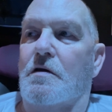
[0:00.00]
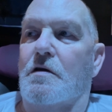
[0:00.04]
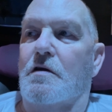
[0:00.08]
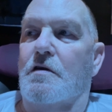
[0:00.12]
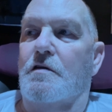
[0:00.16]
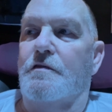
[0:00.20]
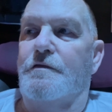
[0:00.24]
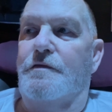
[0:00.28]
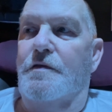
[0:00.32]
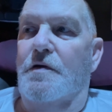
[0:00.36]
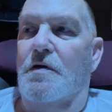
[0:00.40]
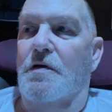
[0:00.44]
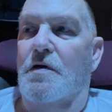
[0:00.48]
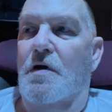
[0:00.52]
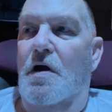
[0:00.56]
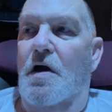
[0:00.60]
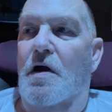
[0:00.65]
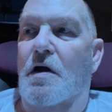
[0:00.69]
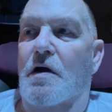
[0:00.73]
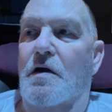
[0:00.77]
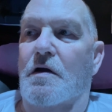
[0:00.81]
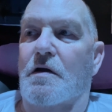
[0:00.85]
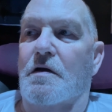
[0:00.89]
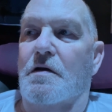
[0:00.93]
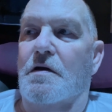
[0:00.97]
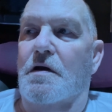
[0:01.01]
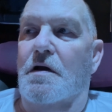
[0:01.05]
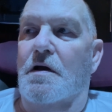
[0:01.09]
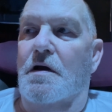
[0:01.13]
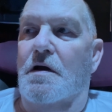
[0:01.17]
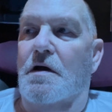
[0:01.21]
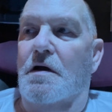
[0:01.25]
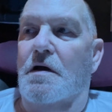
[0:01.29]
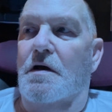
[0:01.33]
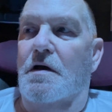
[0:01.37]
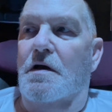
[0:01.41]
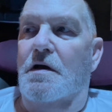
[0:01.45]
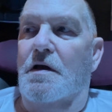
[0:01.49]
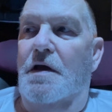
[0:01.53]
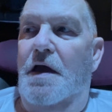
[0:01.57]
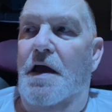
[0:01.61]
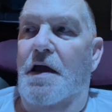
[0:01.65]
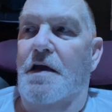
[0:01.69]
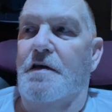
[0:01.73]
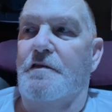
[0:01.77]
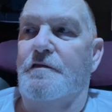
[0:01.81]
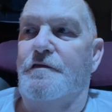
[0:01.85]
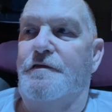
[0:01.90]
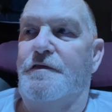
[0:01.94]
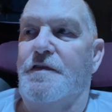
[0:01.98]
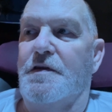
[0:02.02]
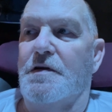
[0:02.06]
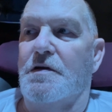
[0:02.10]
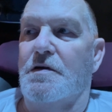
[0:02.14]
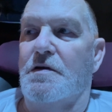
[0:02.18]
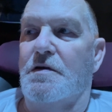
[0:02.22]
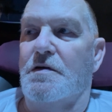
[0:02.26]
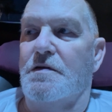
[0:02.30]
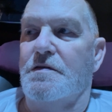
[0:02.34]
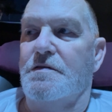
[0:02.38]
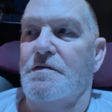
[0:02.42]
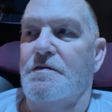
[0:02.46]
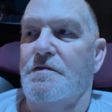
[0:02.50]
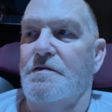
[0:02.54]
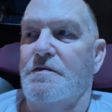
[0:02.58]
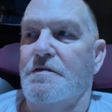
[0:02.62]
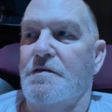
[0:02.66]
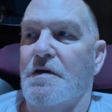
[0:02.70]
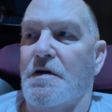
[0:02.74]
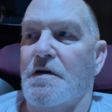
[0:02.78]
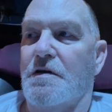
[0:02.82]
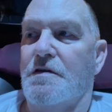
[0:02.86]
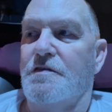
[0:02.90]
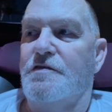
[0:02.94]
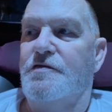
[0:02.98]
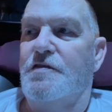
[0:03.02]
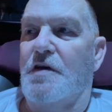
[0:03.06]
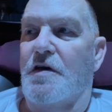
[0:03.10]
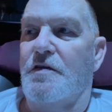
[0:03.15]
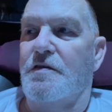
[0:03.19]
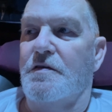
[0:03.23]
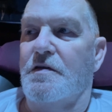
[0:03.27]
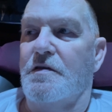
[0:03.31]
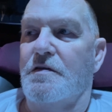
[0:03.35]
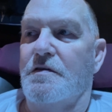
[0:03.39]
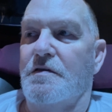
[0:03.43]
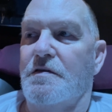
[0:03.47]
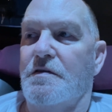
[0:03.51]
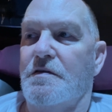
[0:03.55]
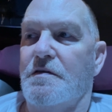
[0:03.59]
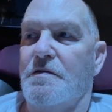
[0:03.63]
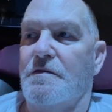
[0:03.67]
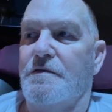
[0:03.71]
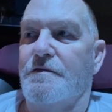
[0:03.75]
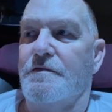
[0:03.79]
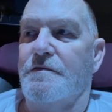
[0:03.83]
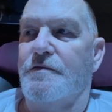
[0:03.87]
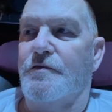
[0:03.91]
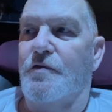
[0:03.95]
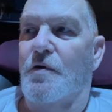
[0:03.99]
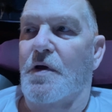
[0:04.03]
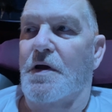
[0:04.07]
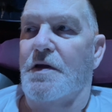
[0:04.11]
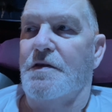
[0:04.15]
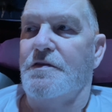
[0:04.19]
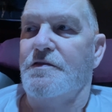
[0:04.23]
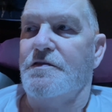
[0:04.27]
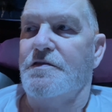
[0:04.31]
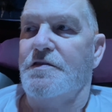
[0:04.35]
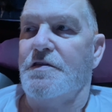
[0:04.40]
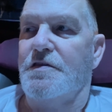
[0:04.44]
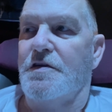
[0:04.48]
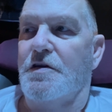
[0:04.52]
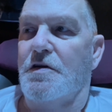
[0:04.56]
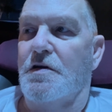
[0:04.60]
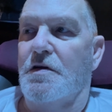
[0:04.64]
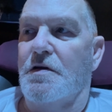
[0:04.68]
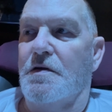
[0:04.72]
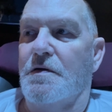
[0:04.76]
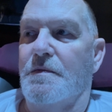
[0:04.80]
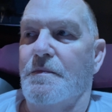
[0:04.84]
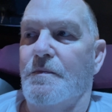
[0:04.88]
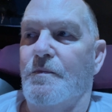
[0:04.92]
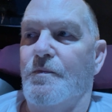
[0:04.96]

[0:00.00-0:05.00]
for our uh, hate filled uh, Southern friends here.